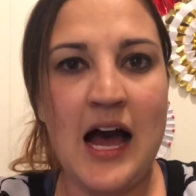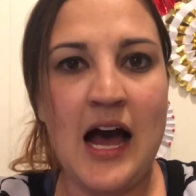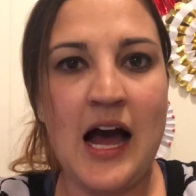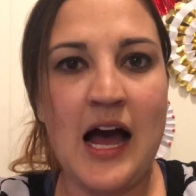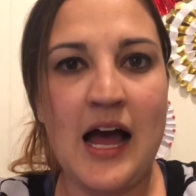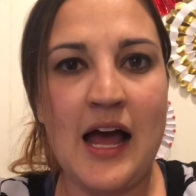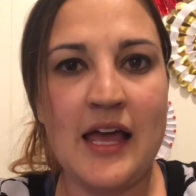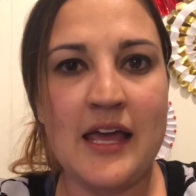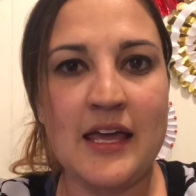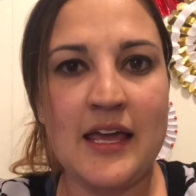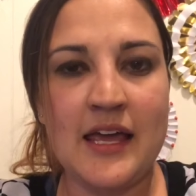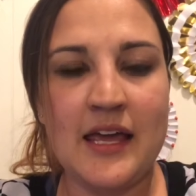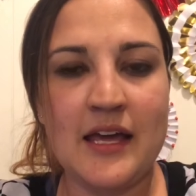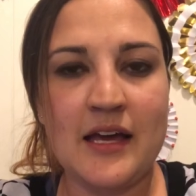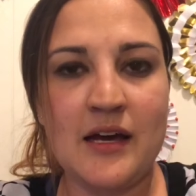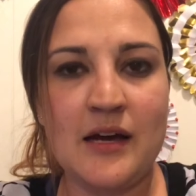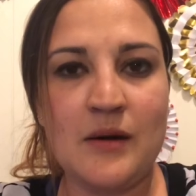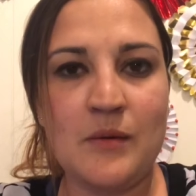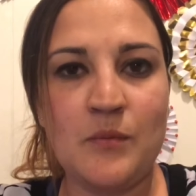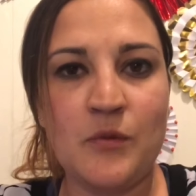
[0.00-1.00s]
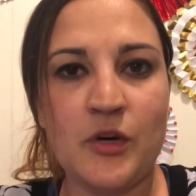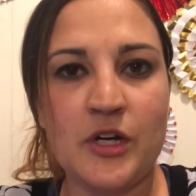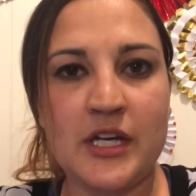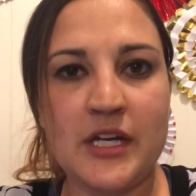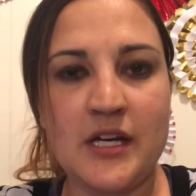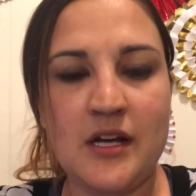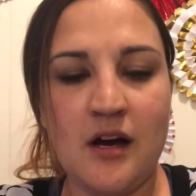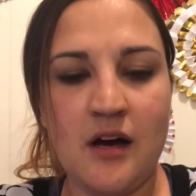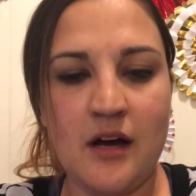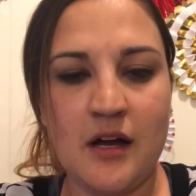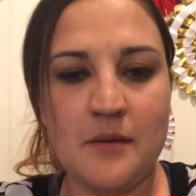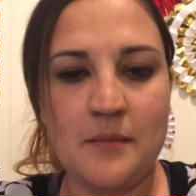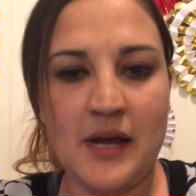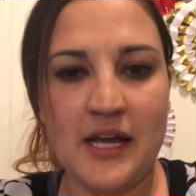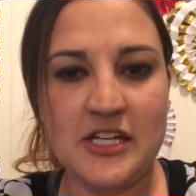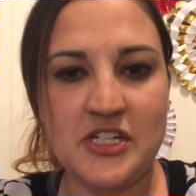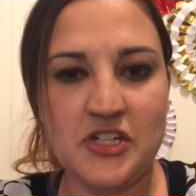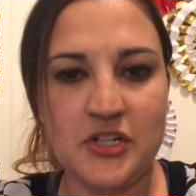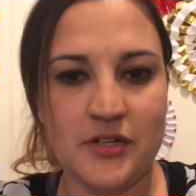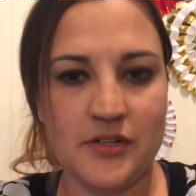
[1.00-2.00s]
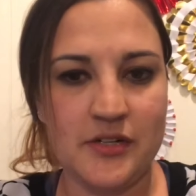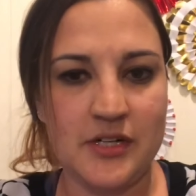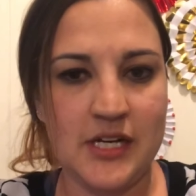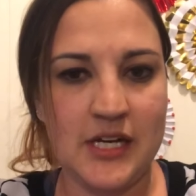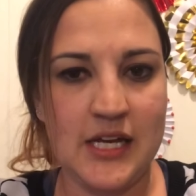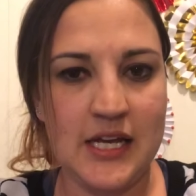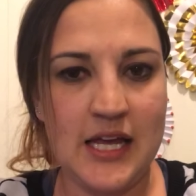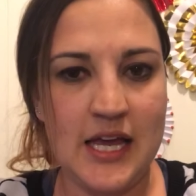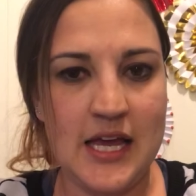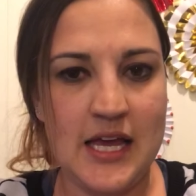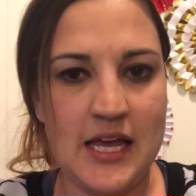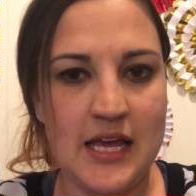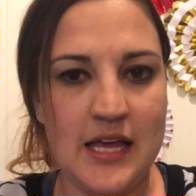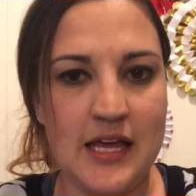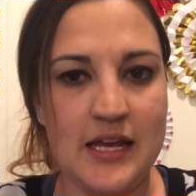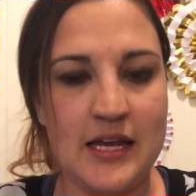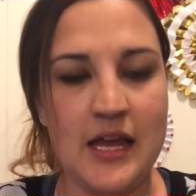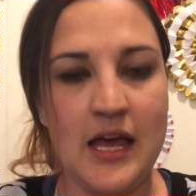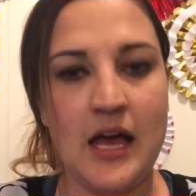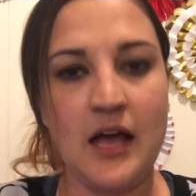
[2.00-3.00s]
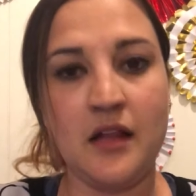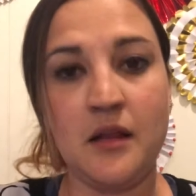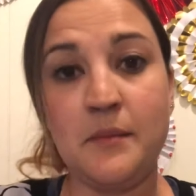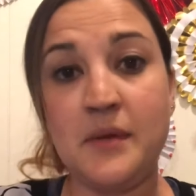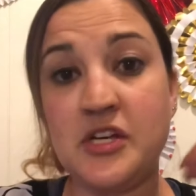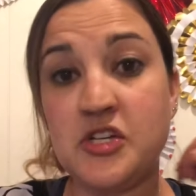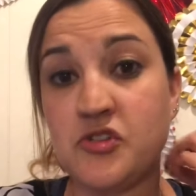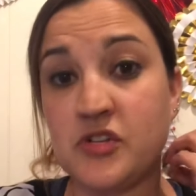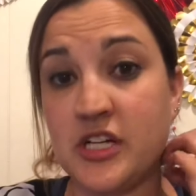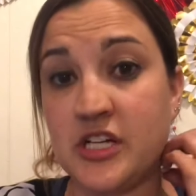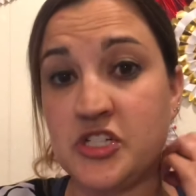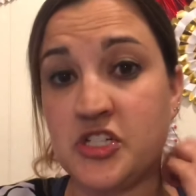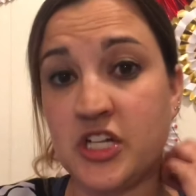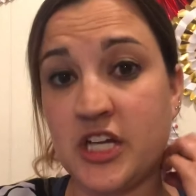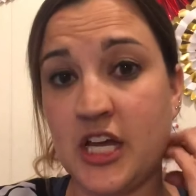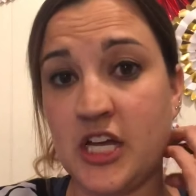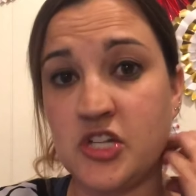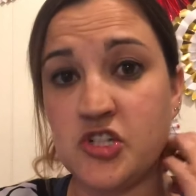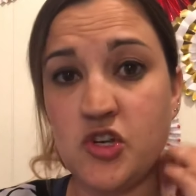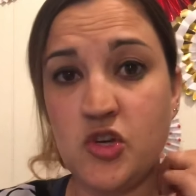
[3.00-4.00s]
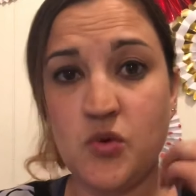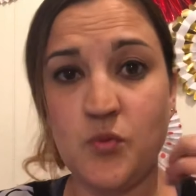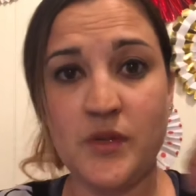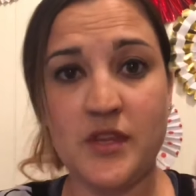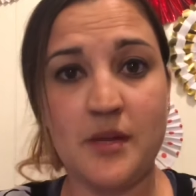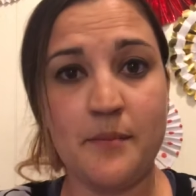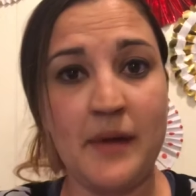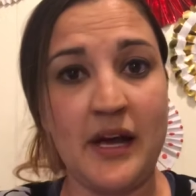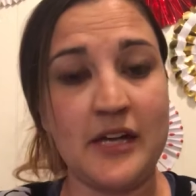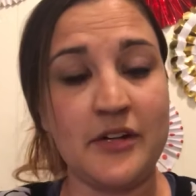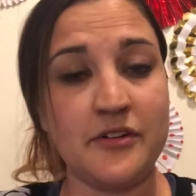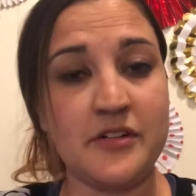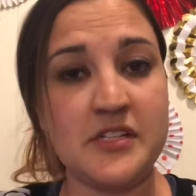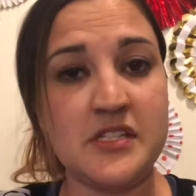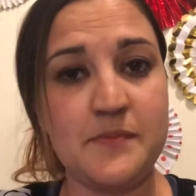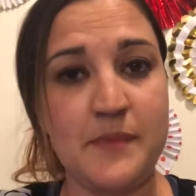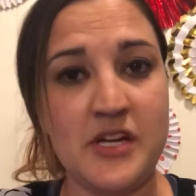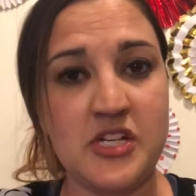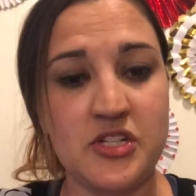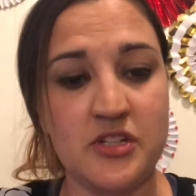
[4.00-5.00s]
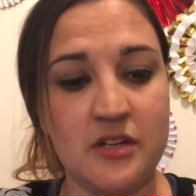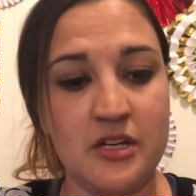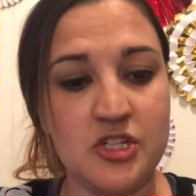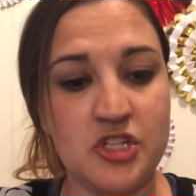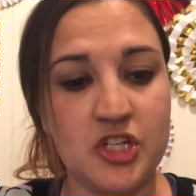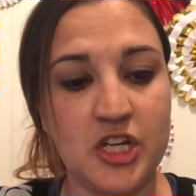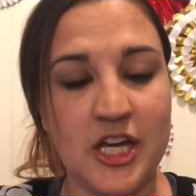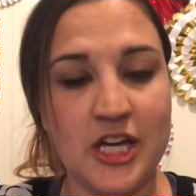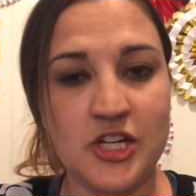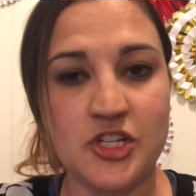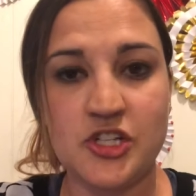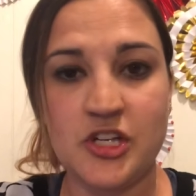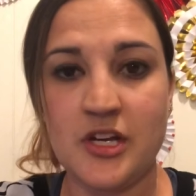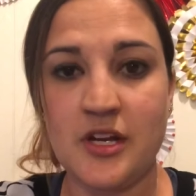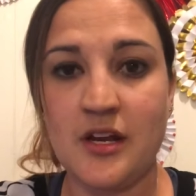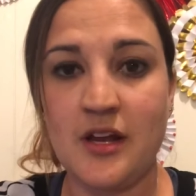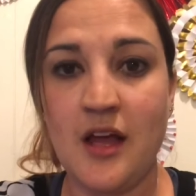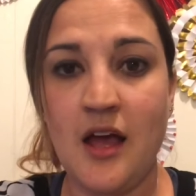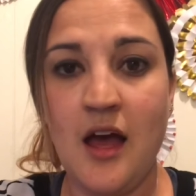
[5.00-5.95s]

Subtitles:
I am working on my degree in elementary education with a minor in special education.